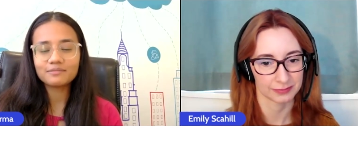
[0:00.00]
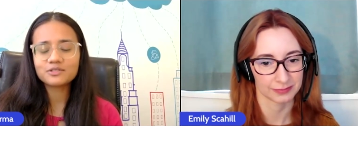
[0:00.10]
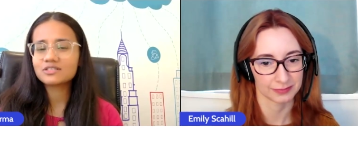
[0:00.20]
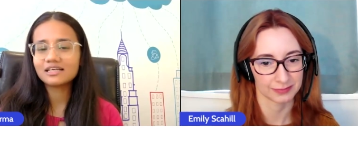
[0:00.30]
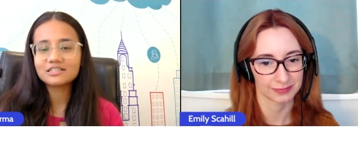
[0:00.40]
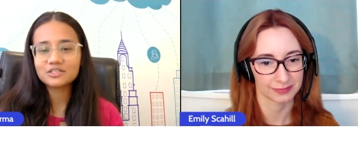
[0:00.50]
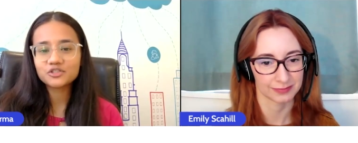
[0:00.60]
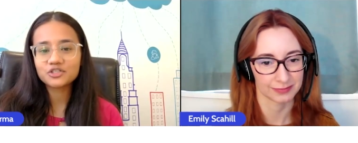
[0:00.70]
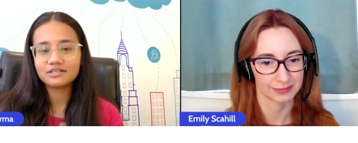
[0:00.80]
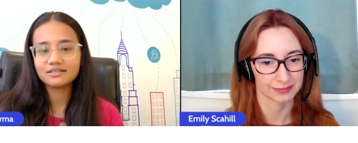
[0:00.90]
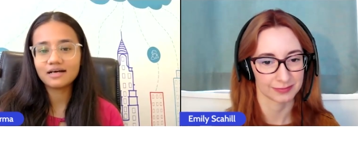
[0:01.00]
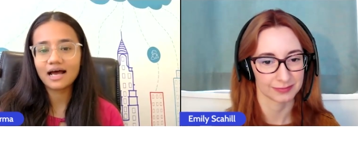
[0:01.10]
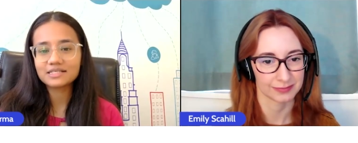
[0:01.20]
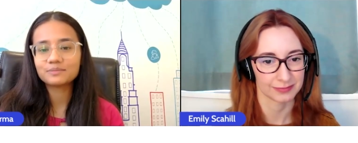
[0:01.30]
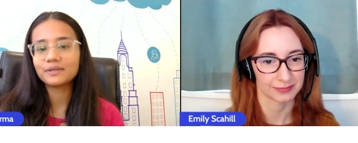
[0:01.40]
Speaker 1: Uh, so, Skillsearch
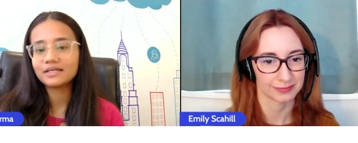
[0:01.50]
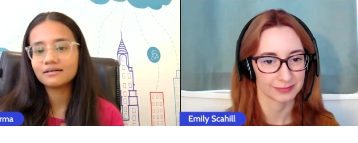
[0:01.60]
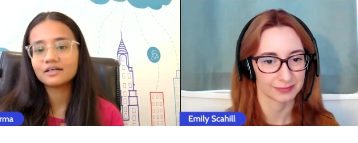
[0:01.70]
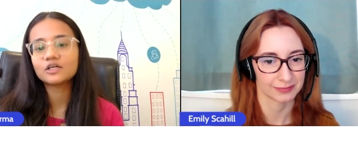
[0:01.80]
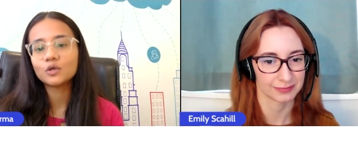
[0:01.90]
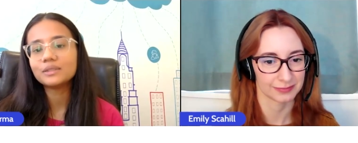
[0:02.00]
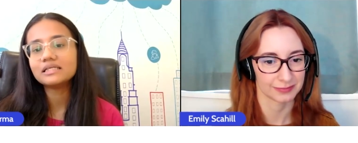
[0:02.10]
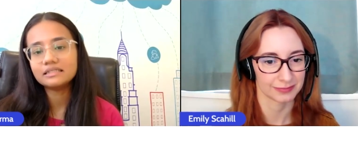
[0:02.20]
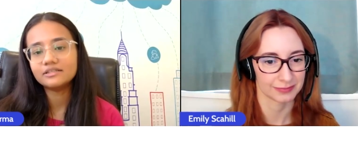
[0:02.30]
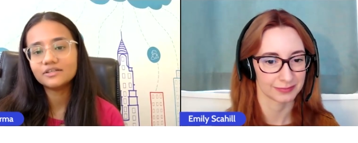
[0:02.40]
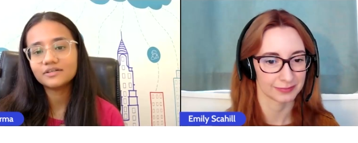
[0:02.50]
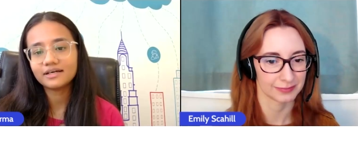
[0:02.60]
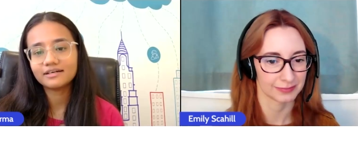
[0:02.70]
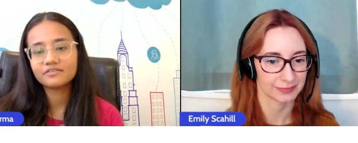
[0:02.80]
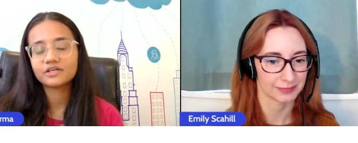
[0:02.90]
uh, has been a global
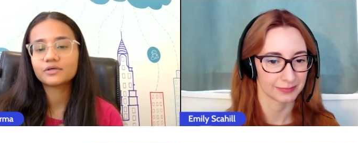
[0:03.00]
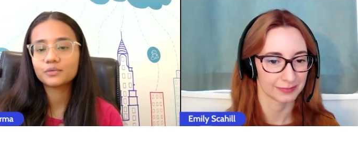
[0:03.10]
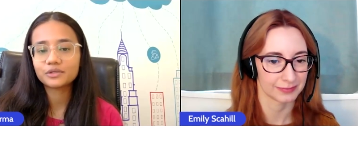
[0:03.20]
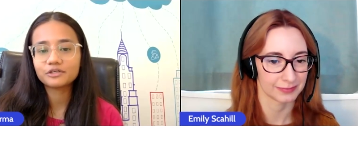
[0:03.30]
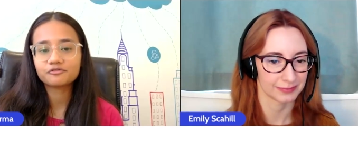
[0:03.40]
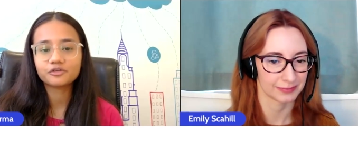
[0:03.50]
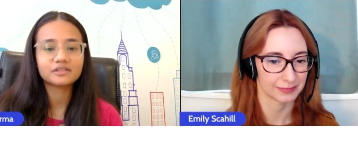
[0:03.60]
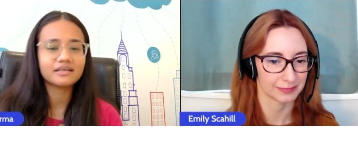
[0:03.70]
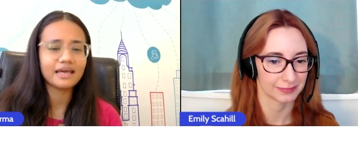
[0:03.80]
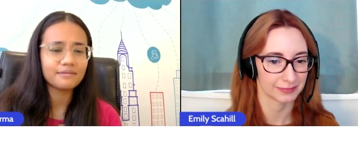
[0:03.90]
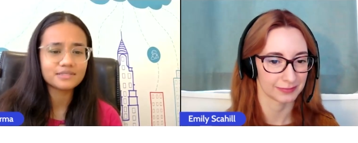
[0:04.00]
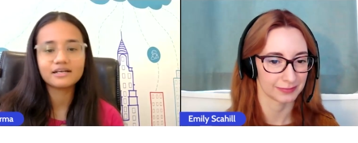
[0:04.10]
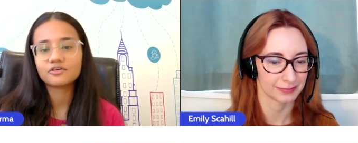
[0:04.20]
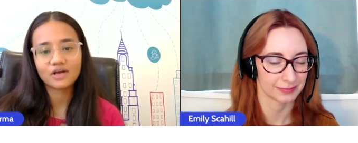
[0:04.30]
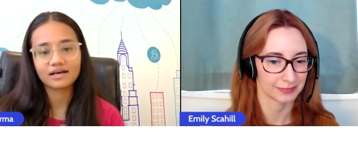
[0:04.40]
leader in recruiting for the
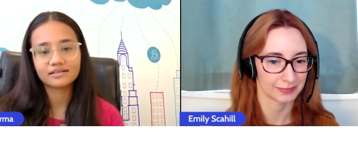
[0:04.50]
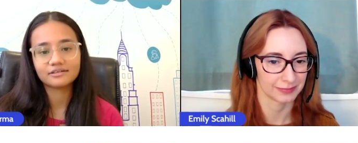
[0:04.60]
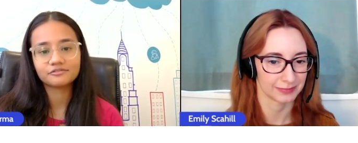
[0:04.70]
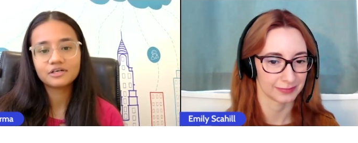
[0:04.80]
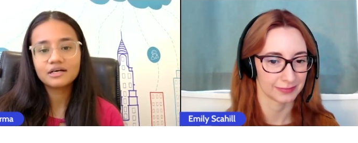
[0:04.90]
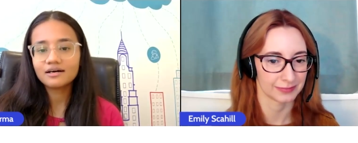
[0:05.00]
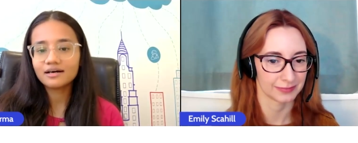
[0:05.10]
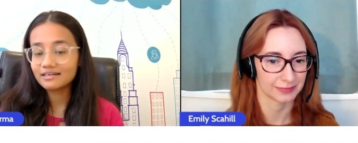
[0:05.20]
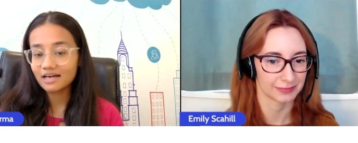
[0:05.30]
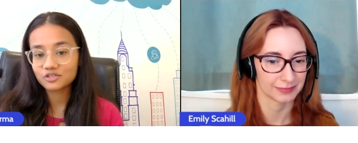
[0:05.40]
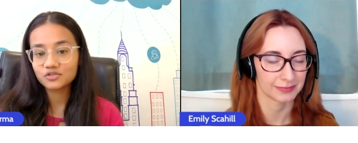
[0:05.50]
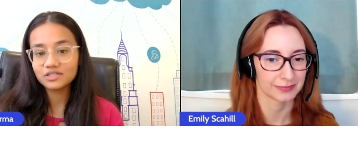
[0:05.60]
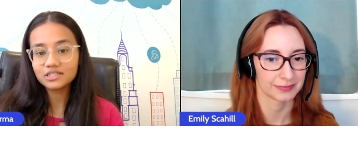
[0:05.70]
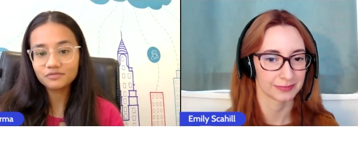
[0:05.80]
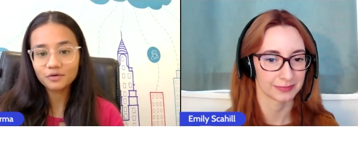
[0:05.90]
games and interactive
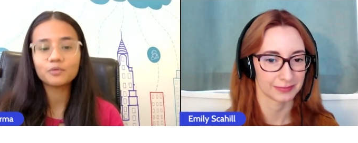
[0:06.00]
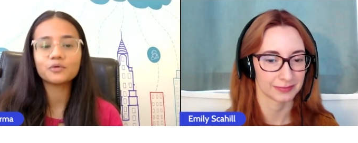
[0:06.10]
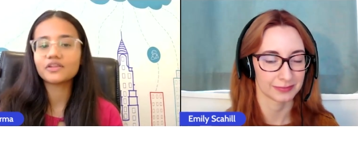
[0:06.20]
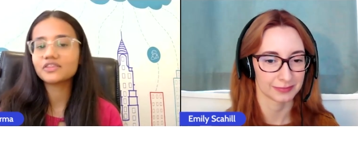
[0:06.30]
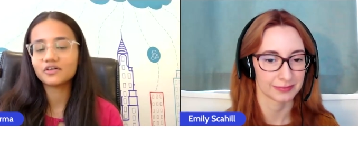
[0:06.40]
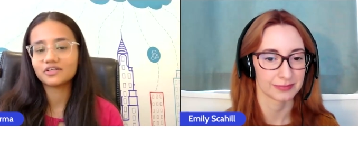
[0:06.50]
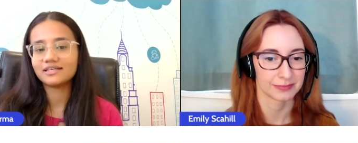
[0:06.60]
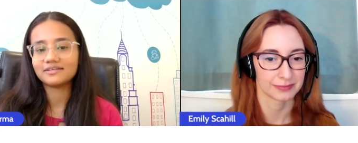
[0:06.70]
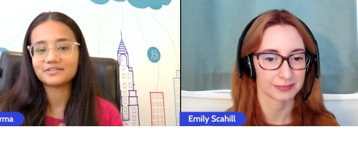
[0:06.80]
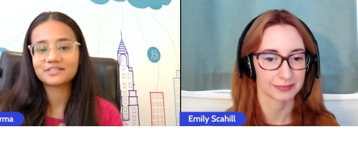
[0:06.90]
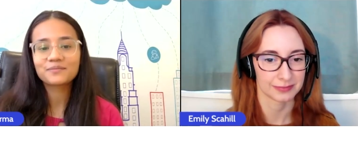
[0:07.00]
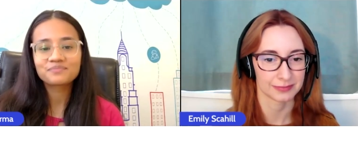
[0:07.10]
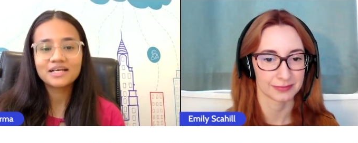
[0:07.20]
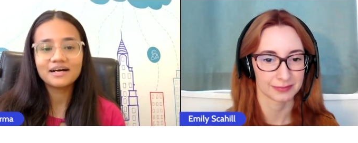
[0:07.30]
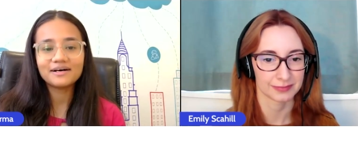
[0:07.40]
industries for more than 30
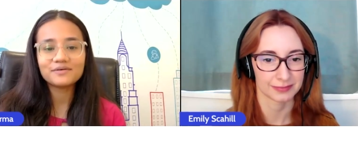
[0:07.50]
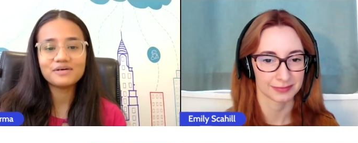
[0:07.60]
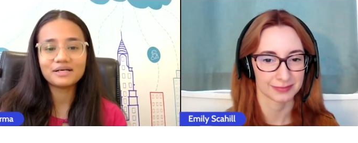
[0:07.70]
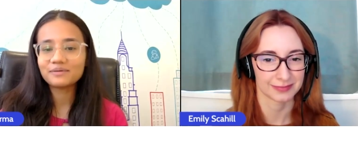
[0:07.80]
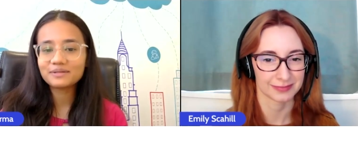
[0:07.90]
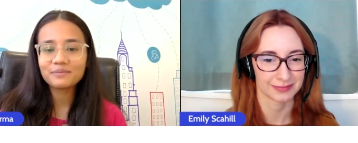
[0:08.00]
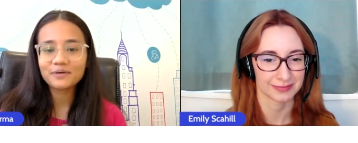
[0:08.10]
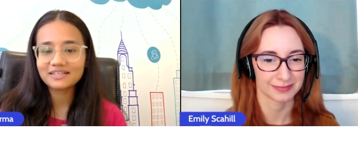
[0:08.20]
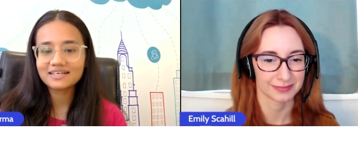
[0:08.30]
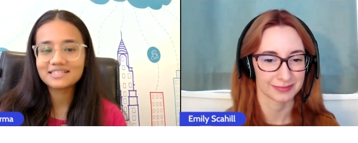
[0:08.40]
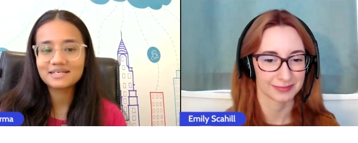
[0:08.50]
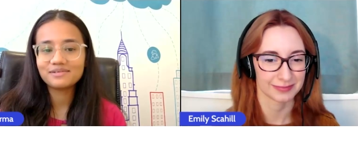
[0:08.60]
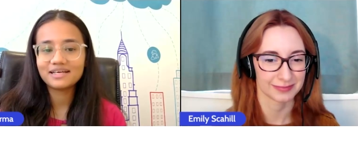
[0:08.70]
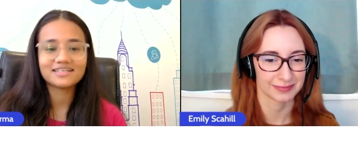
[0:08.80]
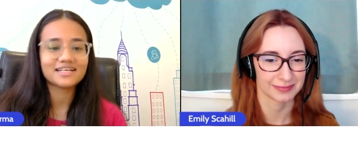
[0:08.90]
years. welcome to the
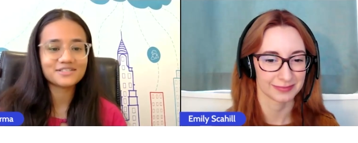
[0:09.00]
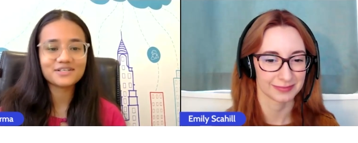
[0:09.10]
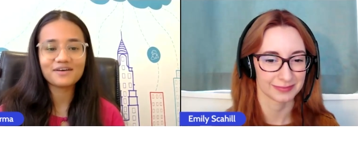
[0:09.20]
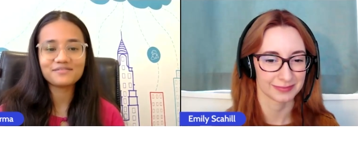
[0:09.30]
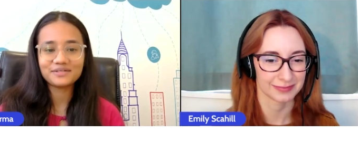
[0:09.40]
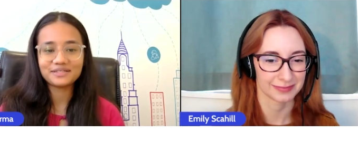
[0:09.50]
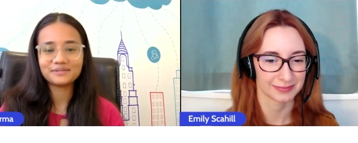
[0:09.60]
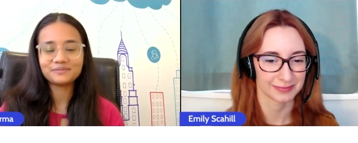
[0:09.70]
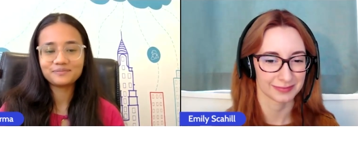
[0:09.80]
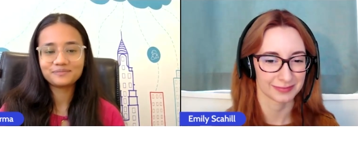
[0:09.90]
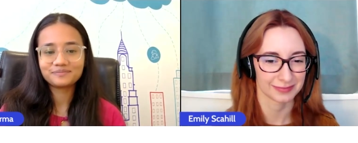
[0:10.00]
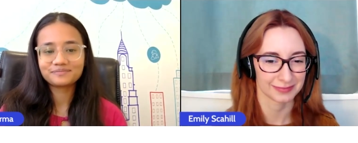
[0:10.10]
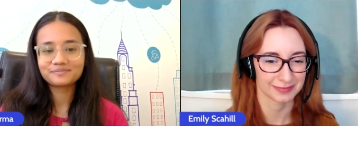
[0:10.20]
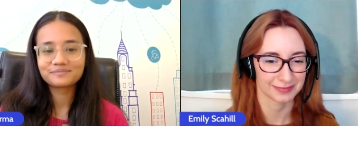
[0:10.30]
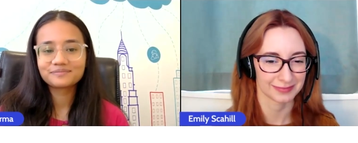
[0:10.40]
podcast, Emily. Excited to have you here.
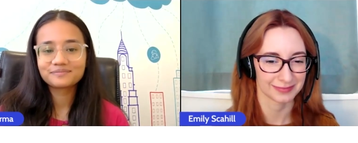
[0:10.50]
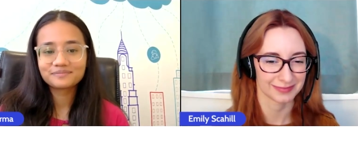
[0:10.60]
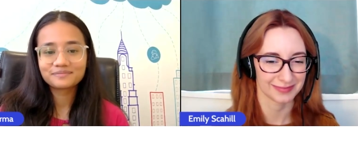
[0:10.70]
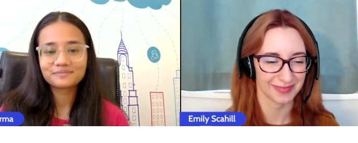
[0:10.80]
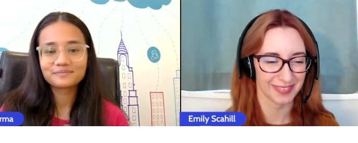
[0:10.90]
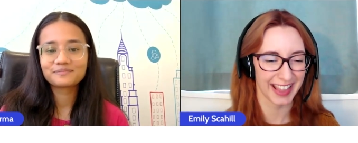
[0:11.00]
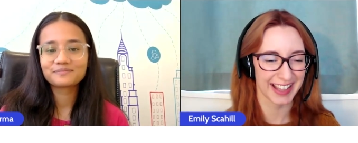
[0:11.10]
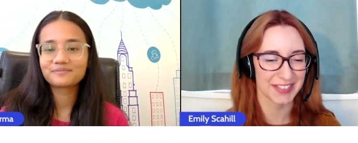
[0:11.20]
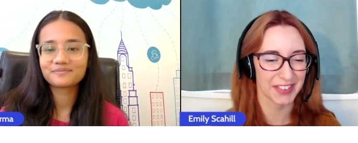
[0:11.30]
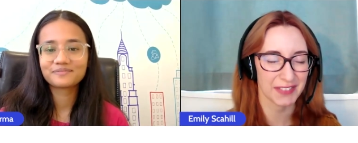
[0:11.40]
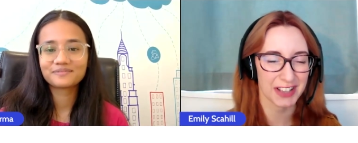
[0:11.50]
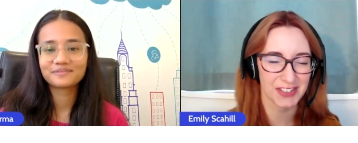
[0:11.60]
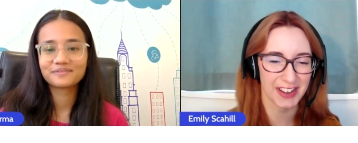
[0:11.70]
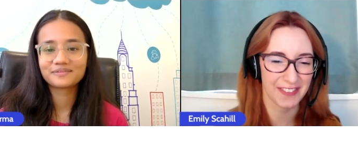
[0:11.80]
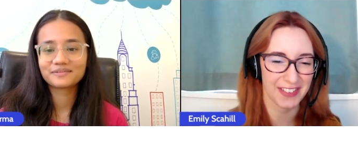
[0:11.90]
Thanks very
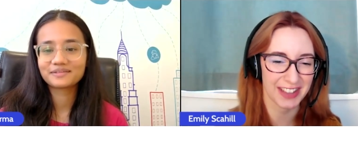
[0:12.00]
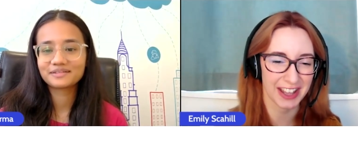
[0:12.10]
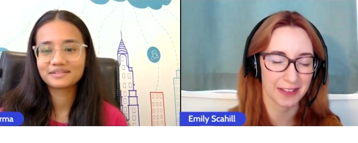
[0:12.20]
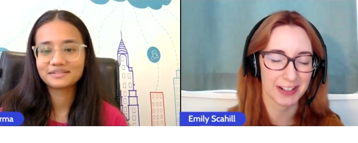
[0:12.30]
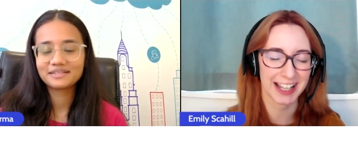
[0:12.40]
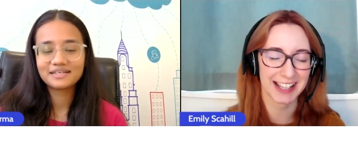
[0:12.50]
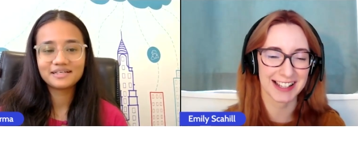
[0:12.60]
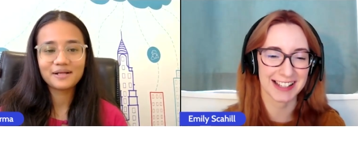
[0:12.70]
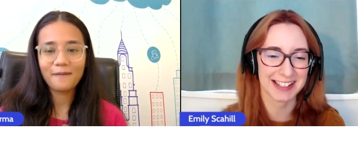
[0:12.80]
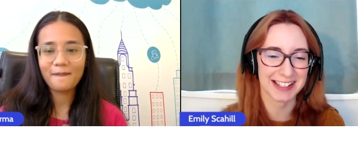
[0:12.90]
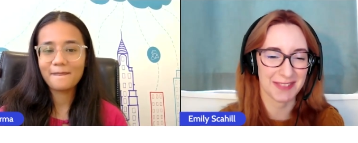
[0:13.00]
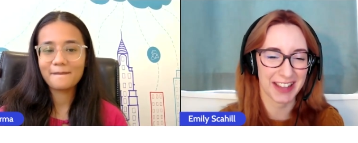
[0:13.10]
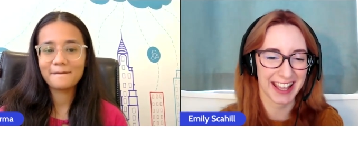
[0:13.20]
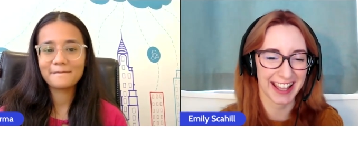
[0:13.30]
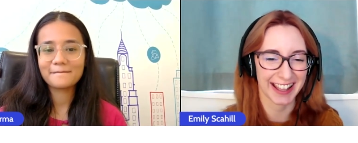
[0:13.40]
much for having me. I'm really excited
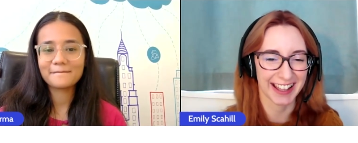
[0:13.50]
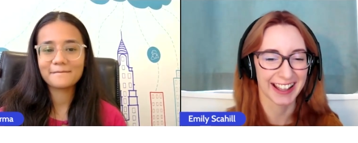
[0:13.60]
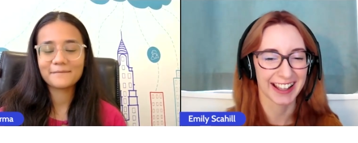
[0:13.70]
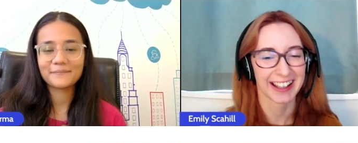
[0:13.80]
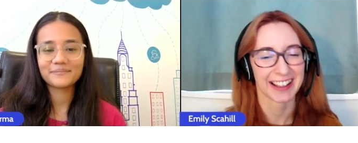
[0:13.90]
to be here.